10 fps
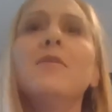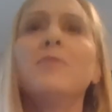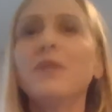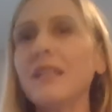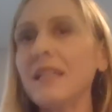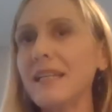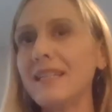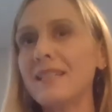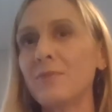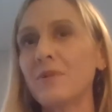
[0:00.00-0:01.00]

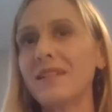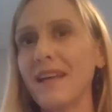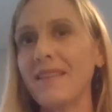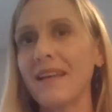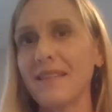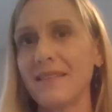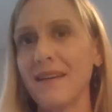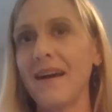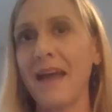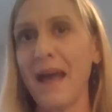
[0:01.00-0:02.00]
please pretend that's
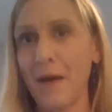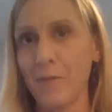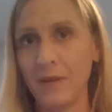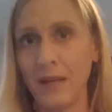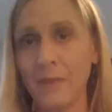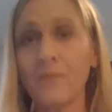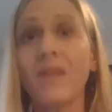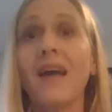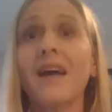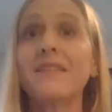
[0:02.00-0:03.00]
not happening,
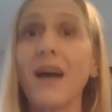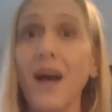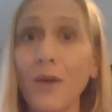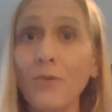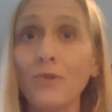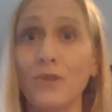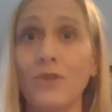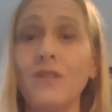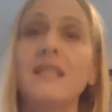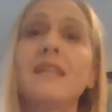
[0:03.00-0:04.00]
as I will
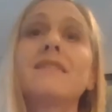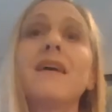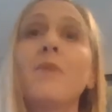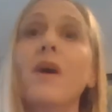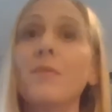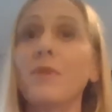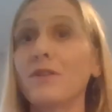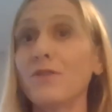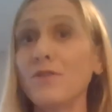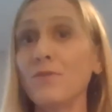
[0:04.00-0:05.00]
do the next time I'm on
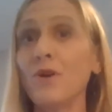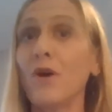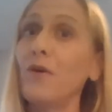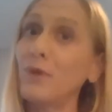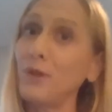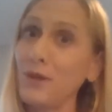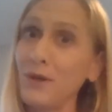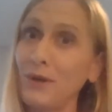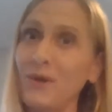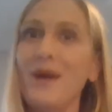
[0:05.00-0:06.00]
a Zoom call with
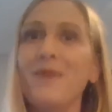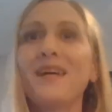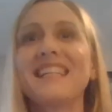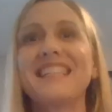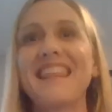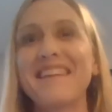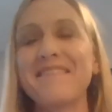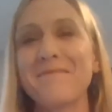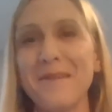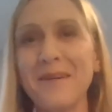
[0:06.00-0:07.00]
you, because I
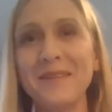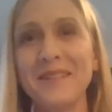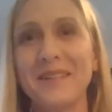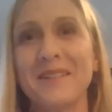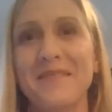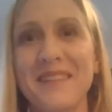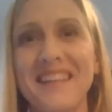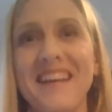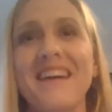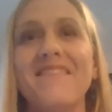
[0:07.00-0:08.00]
think we're all dealing with
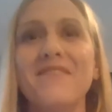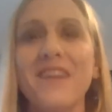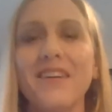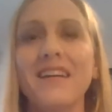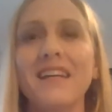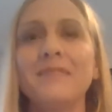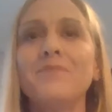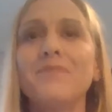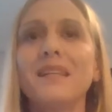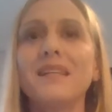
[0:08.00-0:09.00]
very
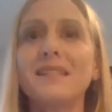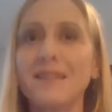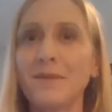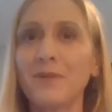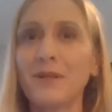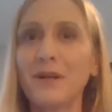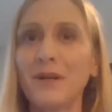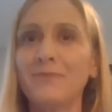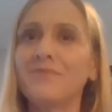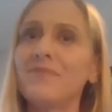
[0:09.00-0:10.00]

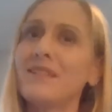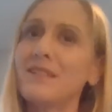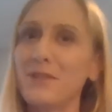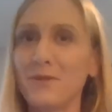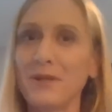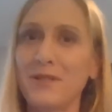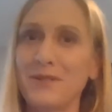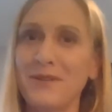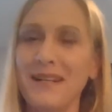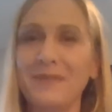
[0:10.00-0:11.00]
similar
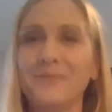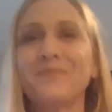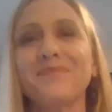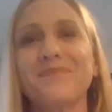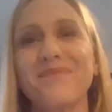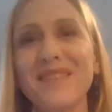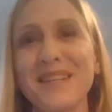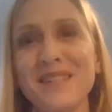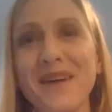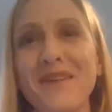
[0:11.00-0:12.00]
situations right now.
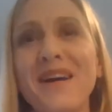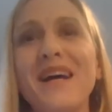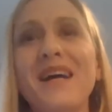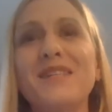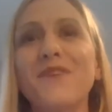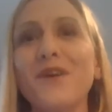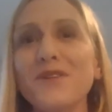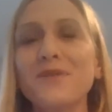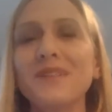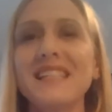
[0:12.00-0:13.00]
So as far
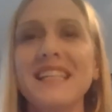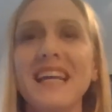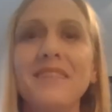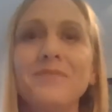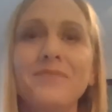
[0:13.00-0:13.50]
as real estate,